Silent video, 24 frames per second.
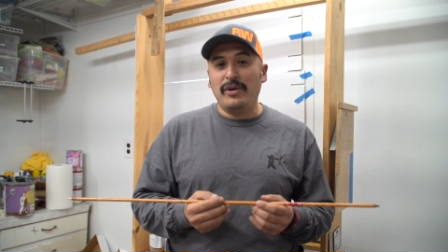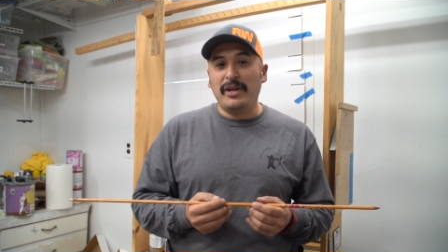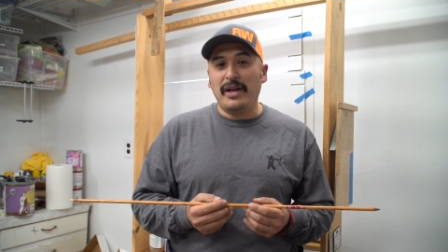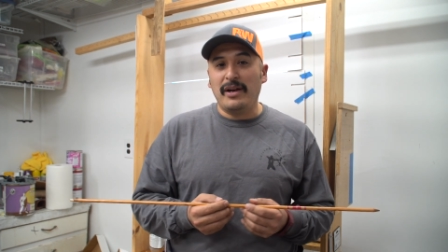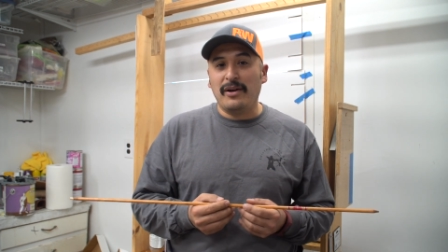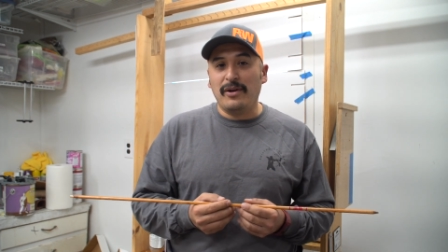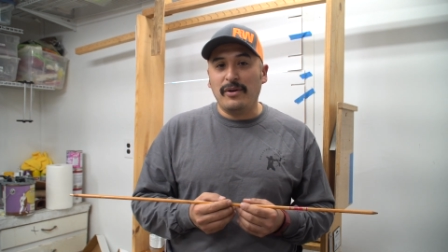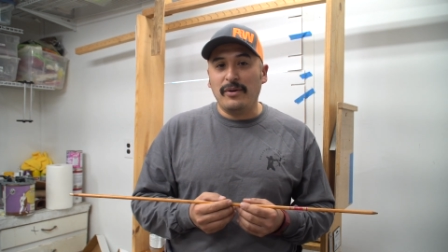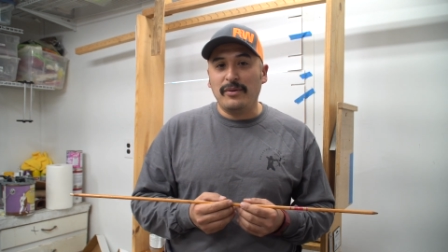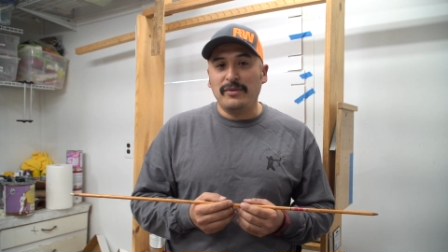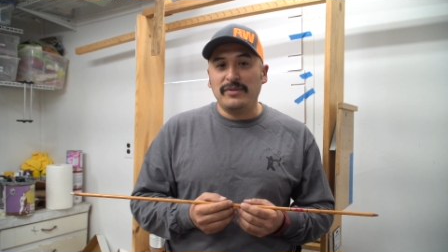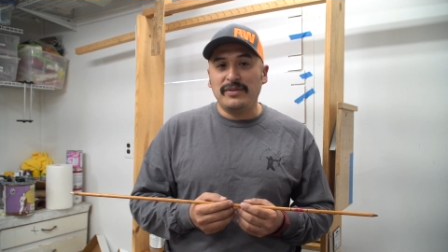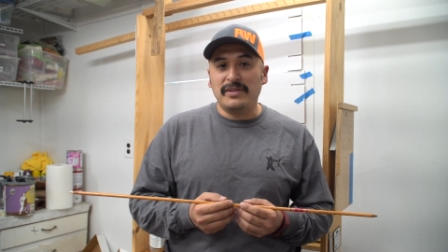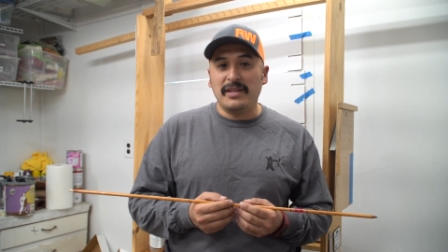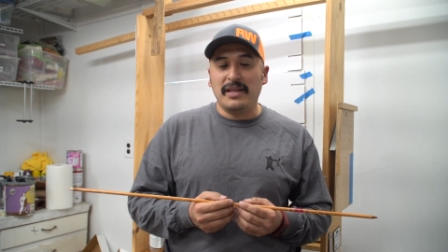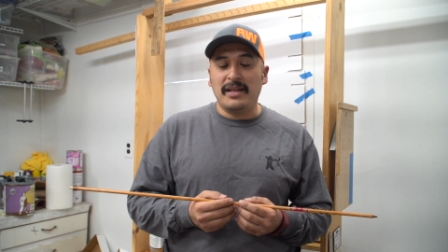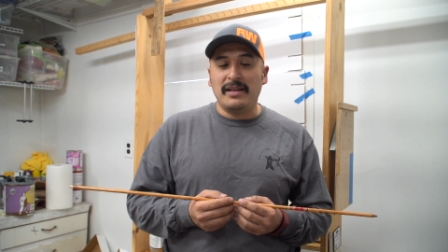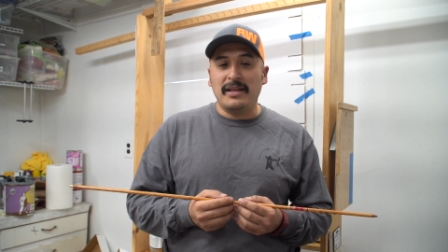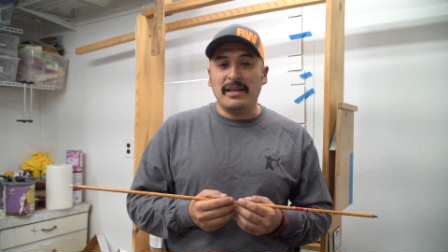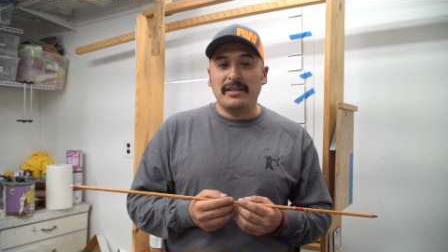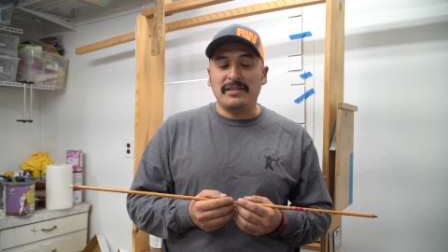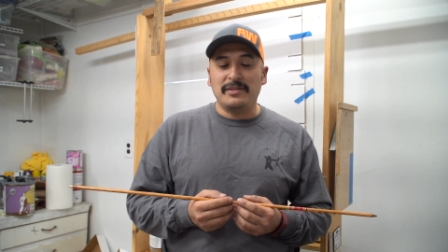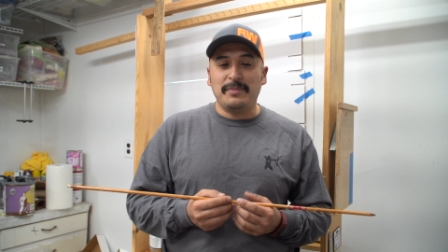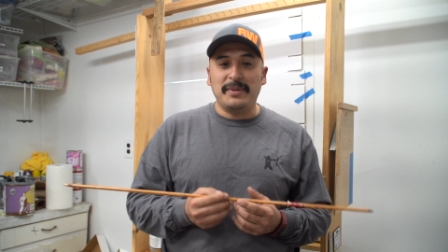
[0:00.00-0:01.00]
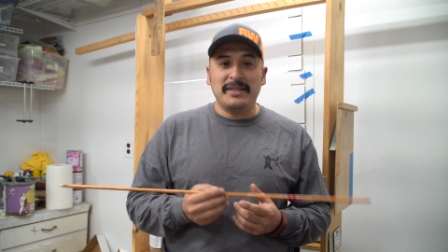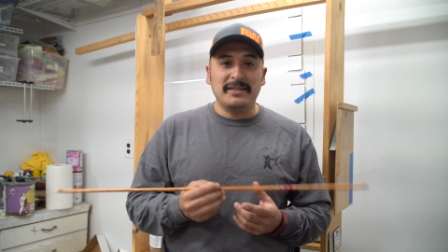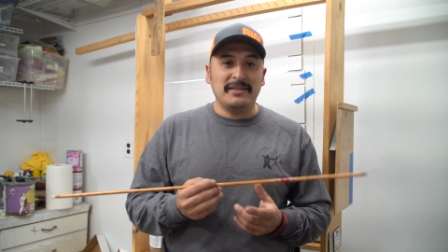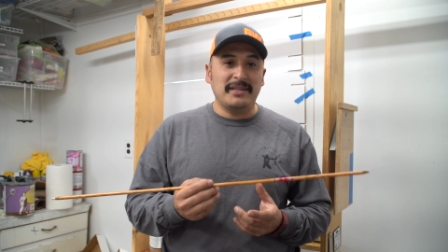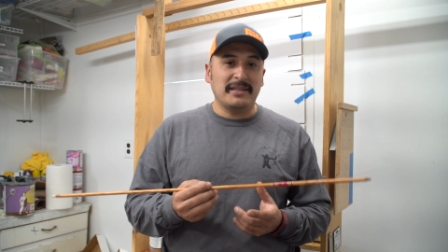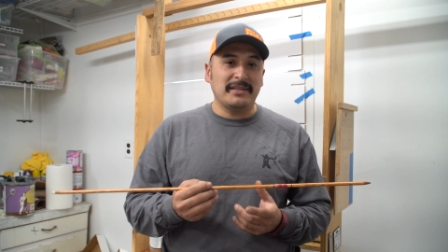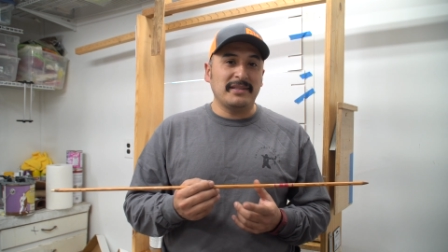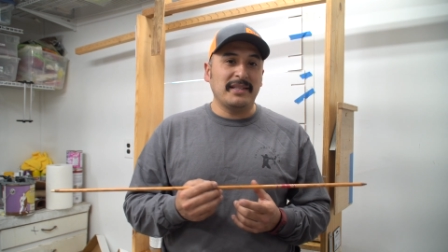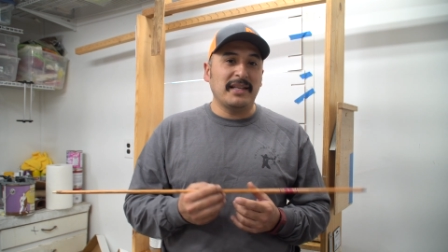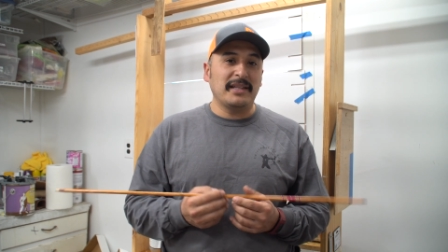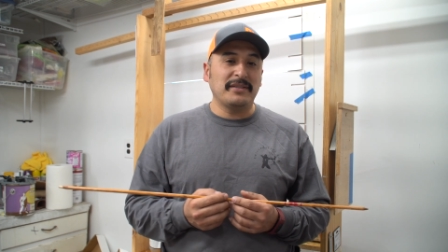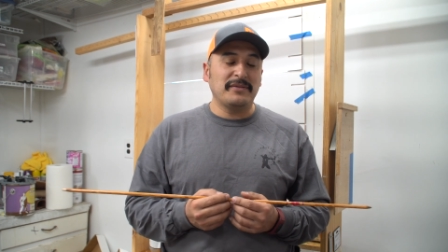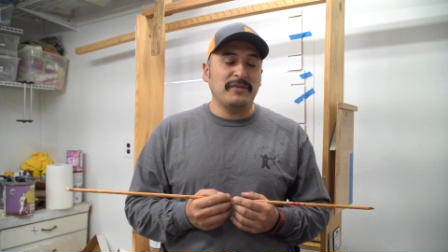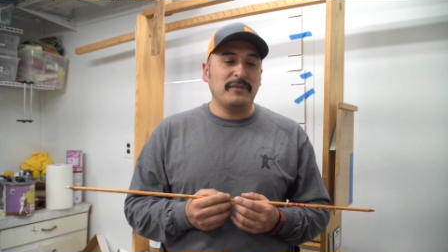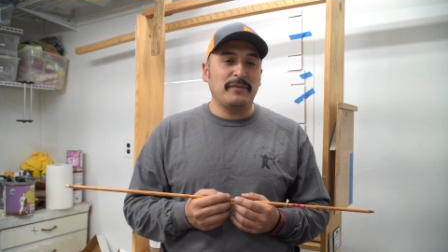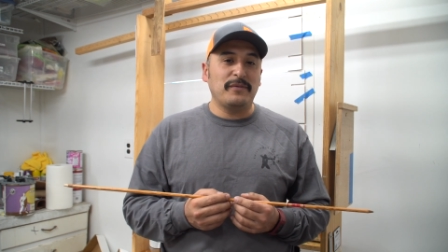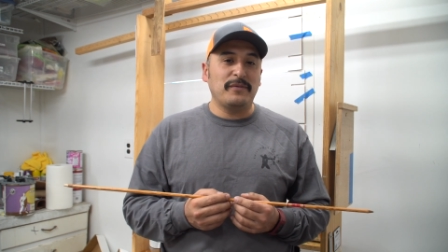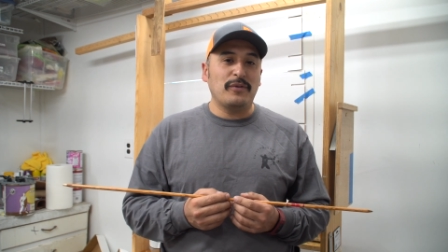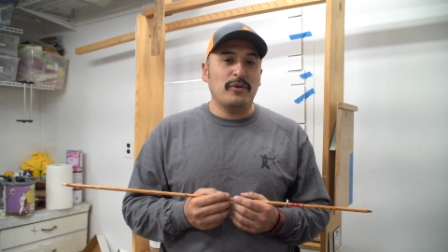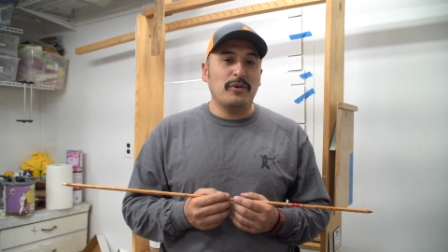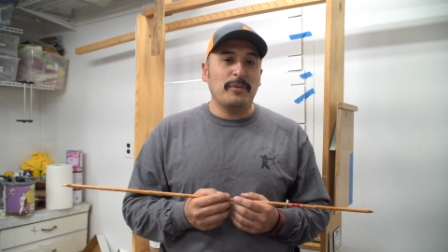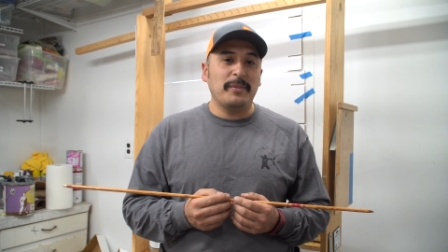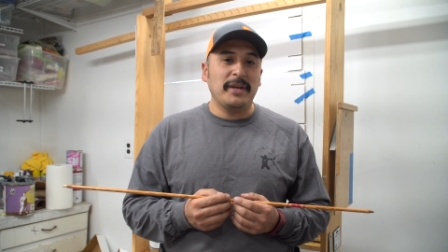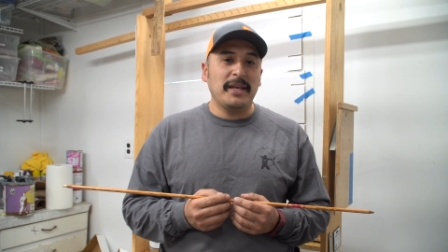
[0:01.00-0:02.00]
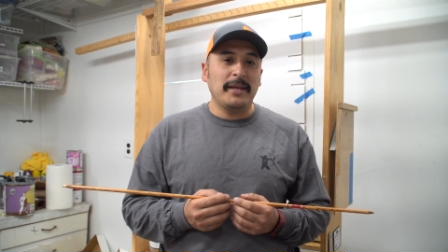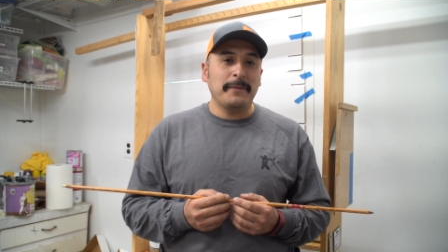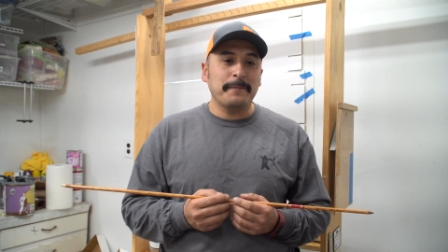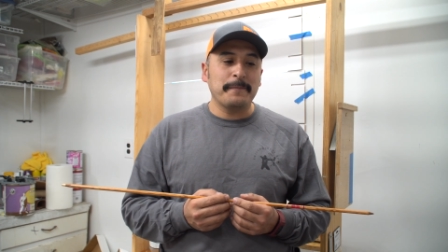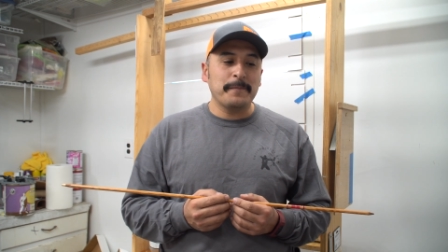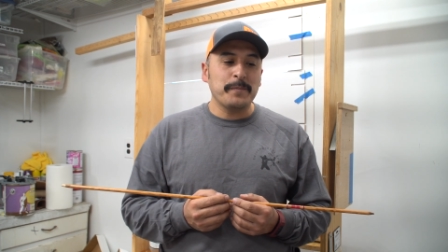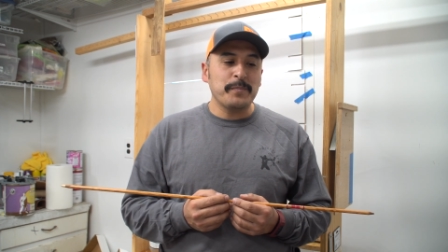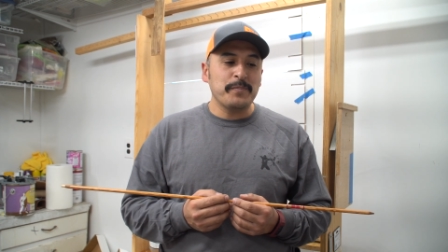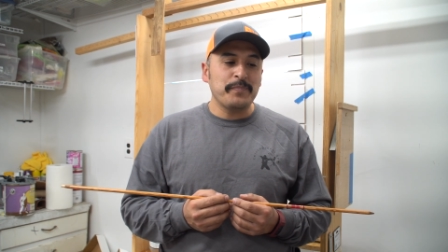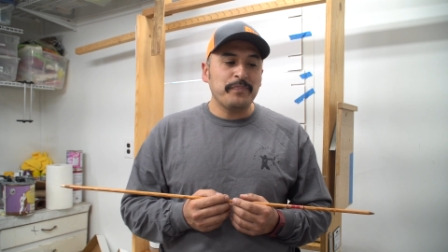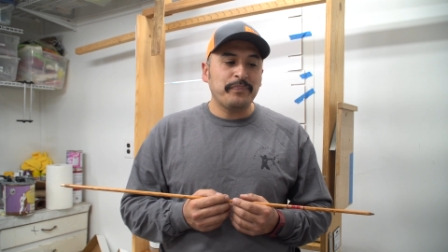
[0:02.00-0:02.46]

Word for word: wood arrows and it's been successful for me